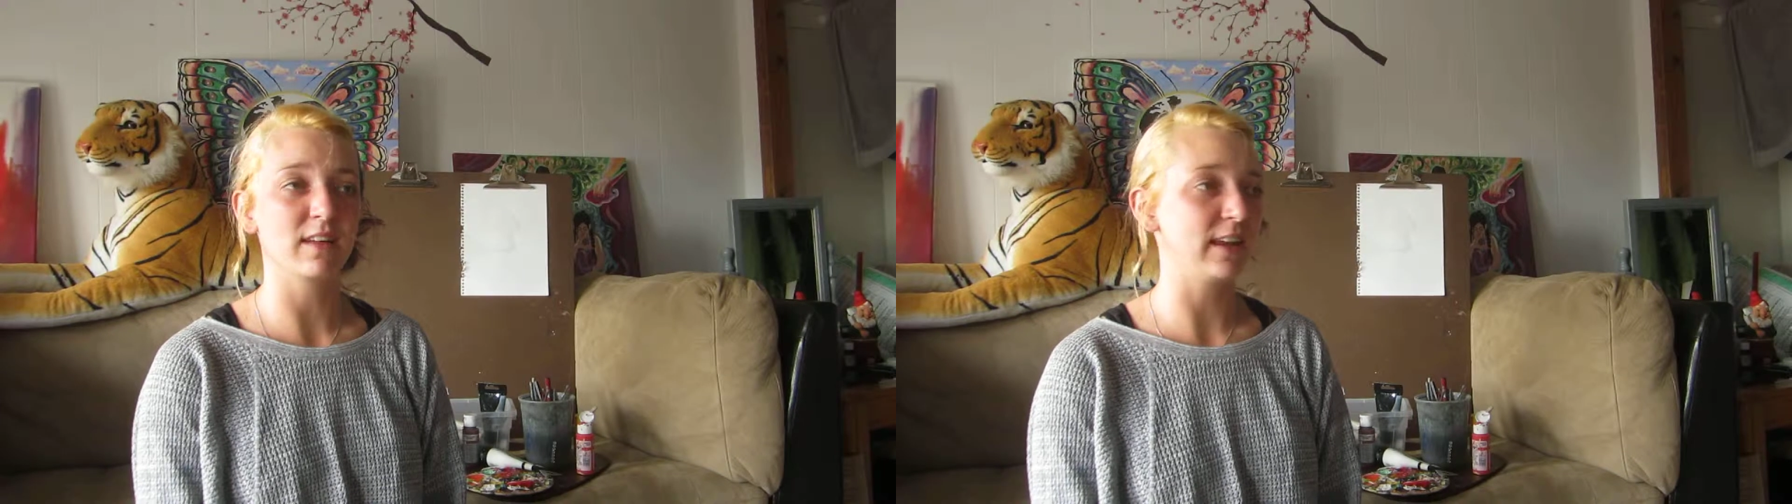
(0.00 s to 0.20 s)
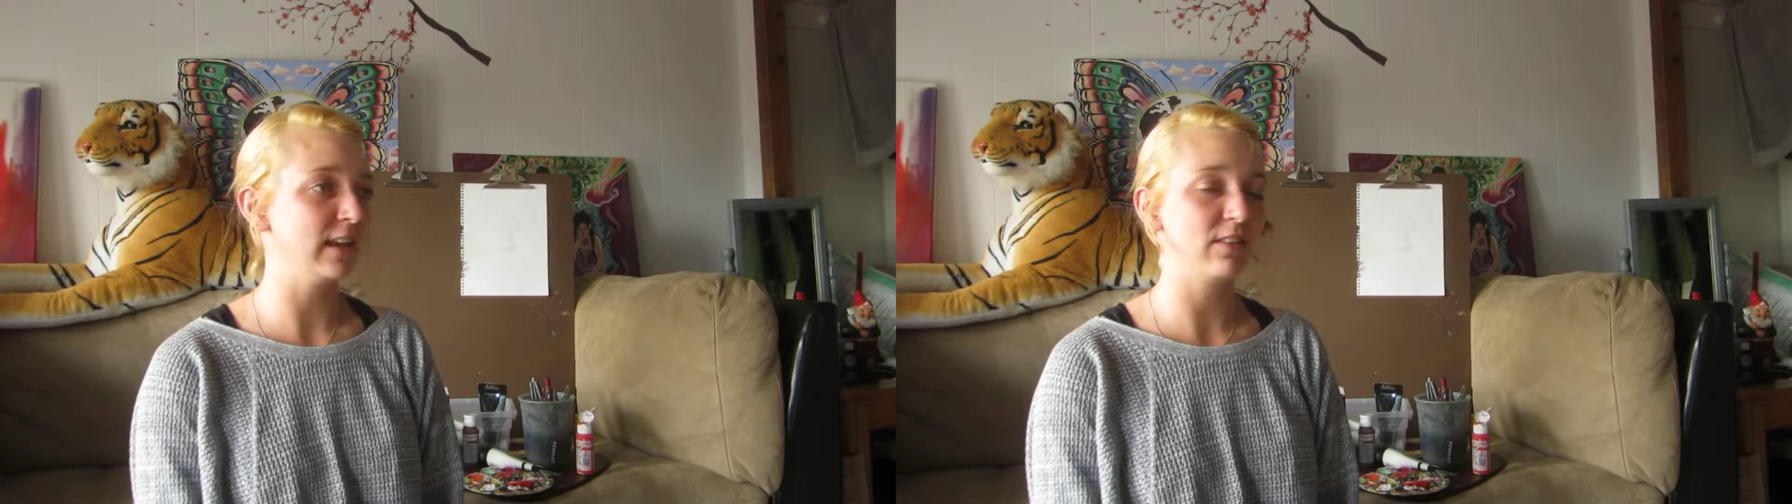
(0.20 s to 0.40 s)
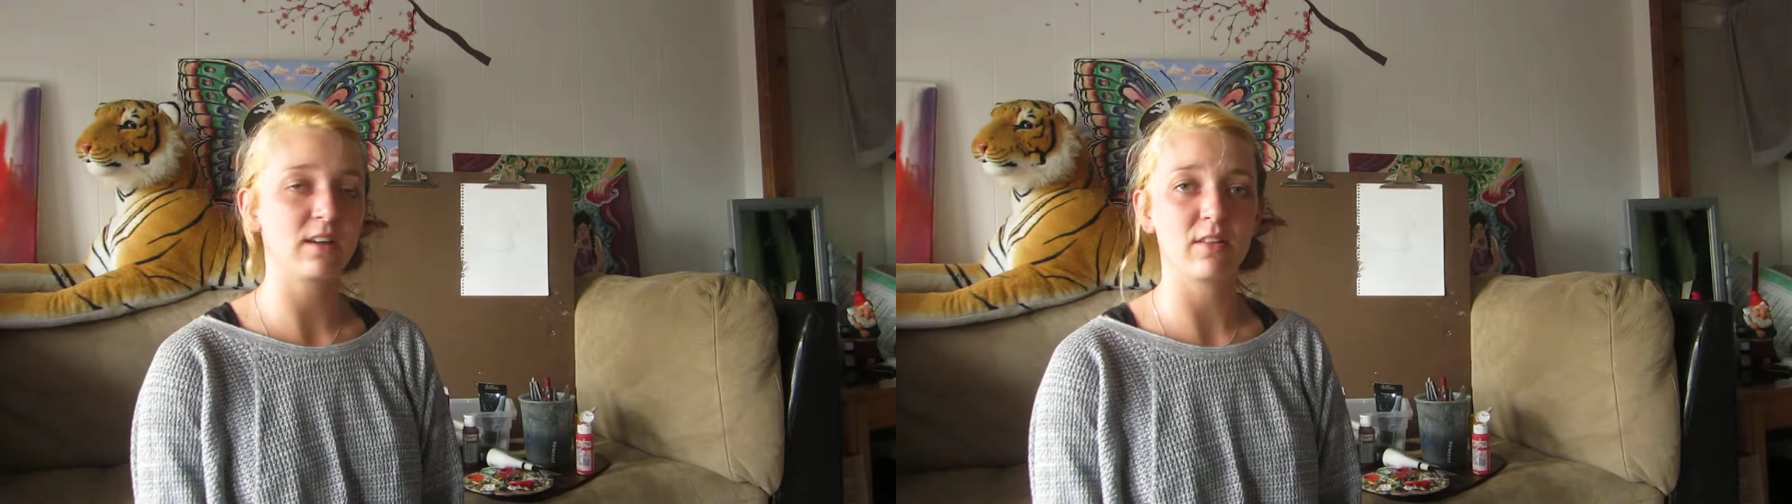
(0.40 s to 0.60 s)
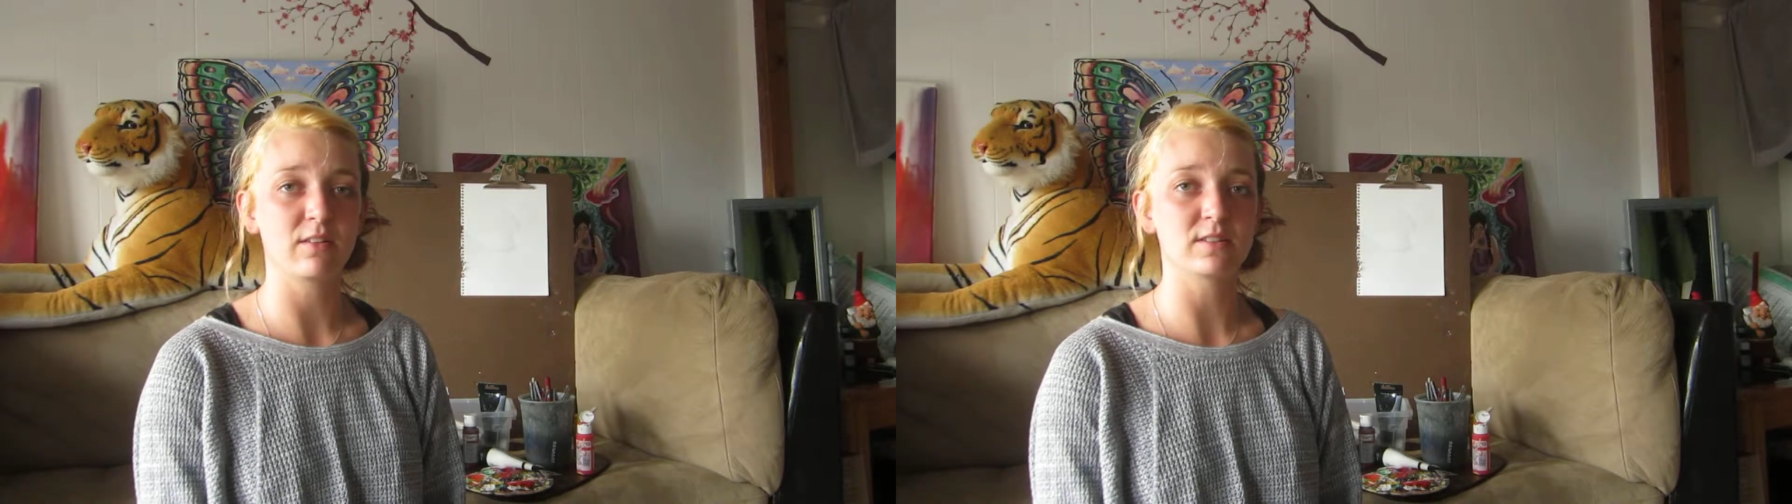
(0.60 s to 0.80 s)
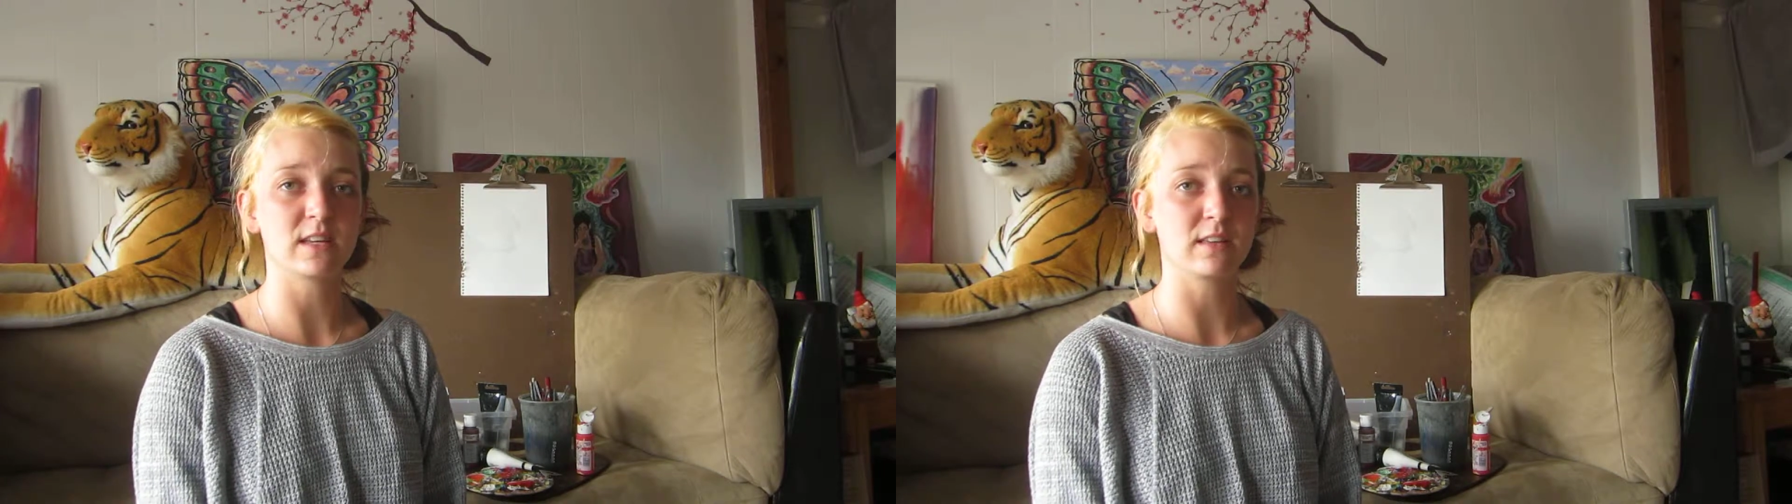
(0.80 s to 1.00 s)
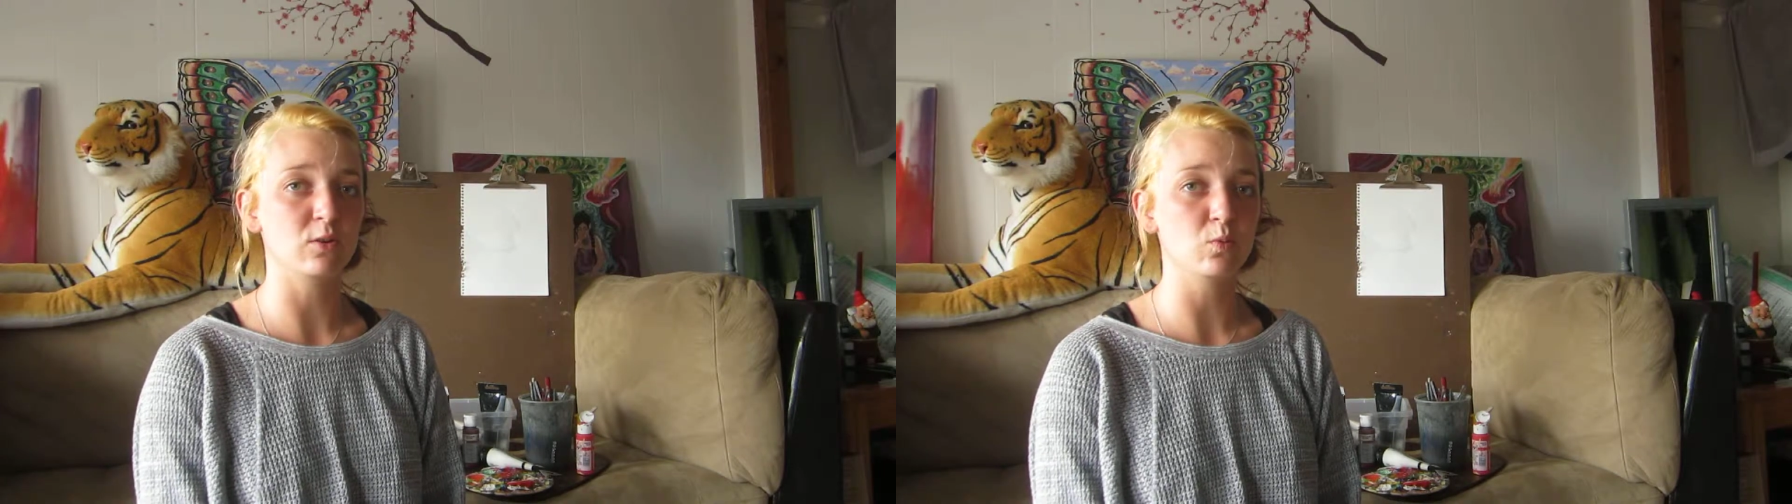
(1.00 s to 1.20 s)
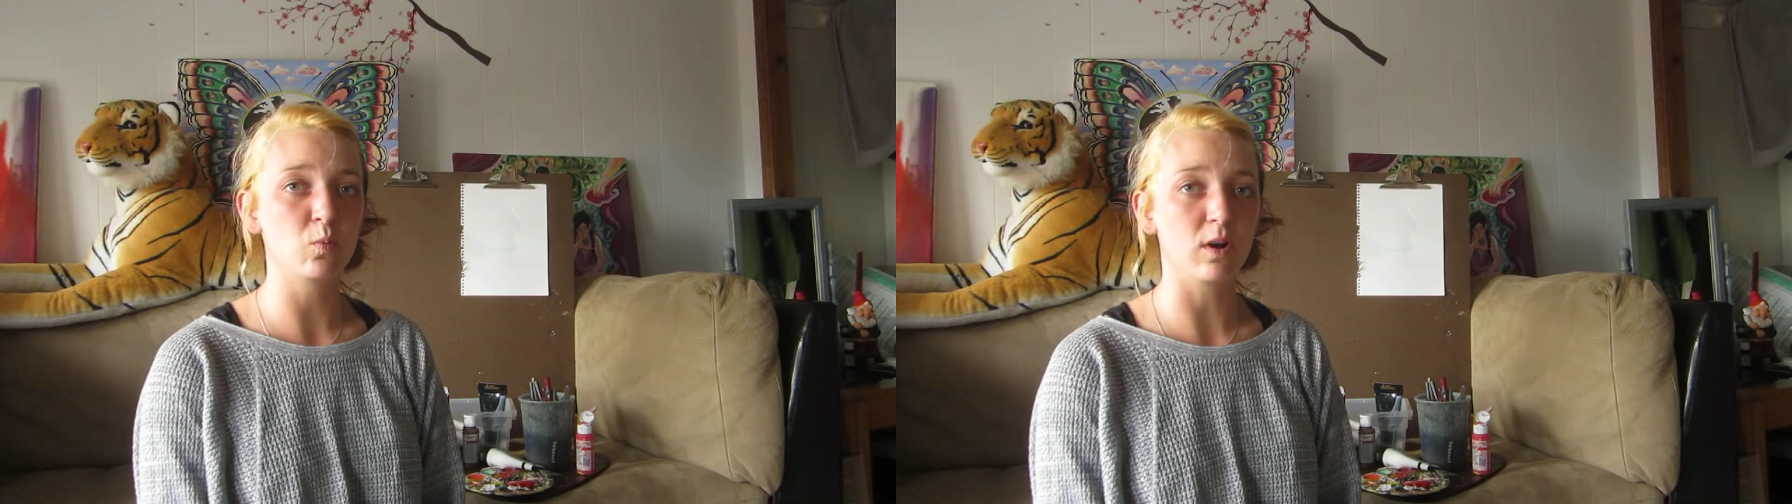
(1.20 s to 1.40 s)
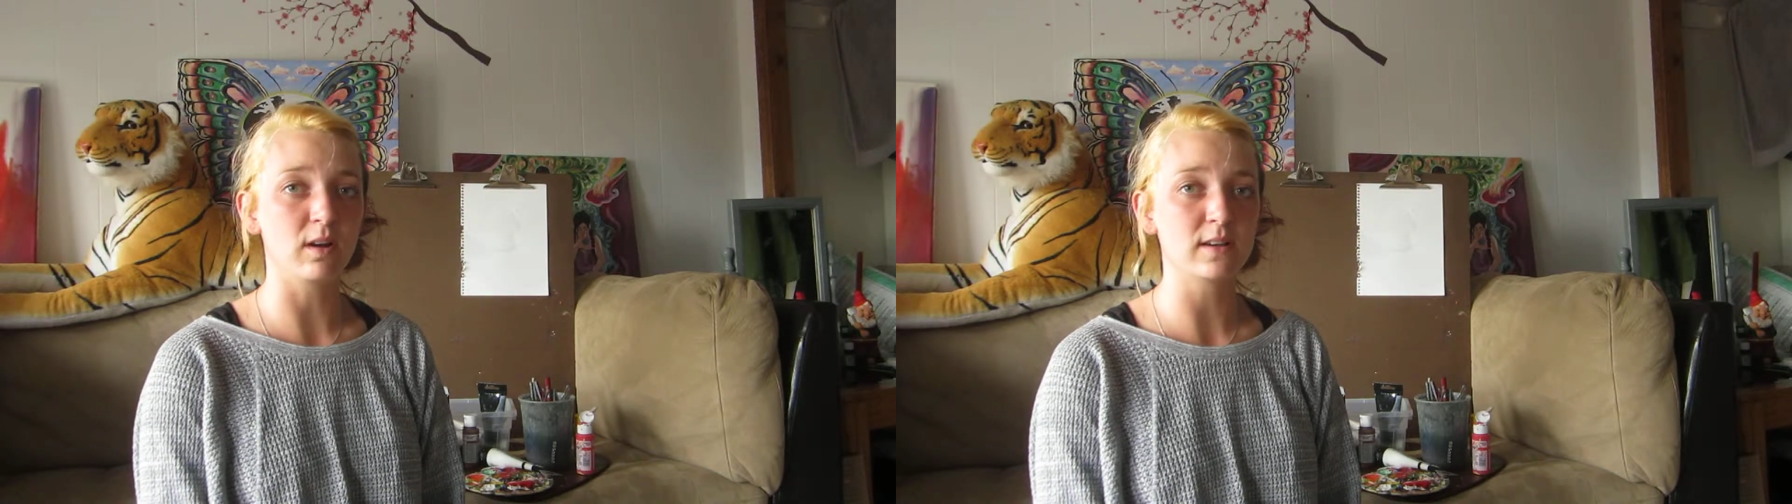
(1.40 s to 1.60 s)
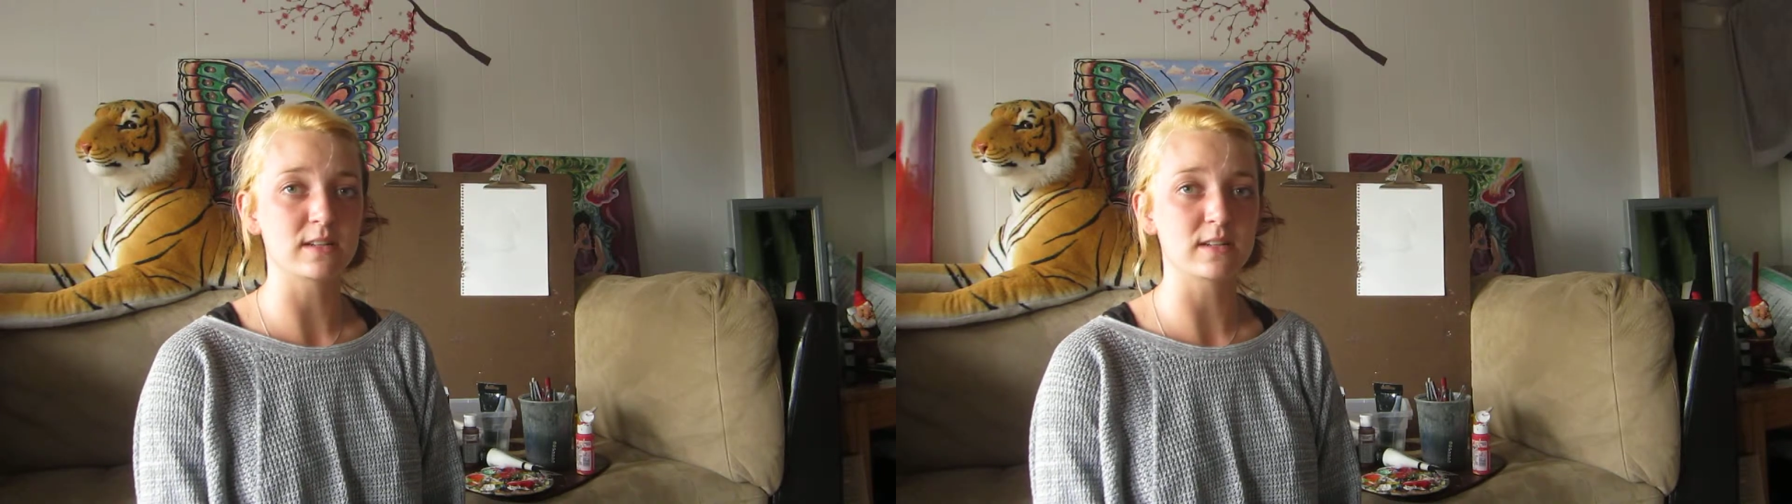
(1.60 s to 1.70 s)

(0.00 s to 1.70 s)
any of the colors that you want.